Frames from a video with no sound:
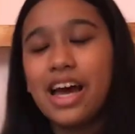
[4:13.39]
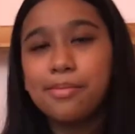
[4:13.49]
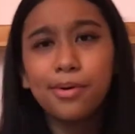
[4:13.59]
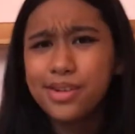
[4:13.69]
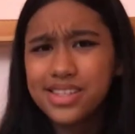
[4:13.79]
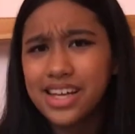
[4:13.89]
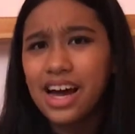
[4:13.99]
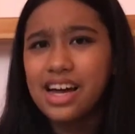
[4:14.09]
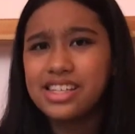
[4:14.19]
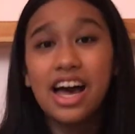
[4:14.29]
and both
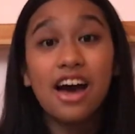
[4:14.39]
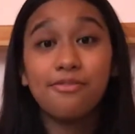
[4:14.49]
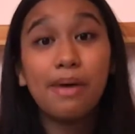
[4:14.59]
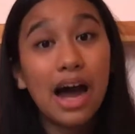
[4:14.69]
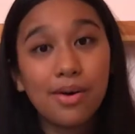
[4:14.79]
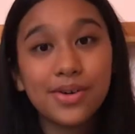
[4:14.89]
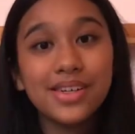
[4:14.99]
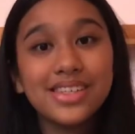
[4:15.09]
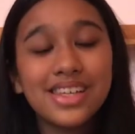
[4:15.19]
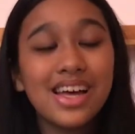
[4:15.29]
sides have
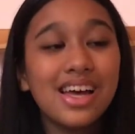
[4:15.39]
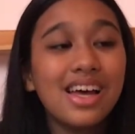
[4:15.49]
powers.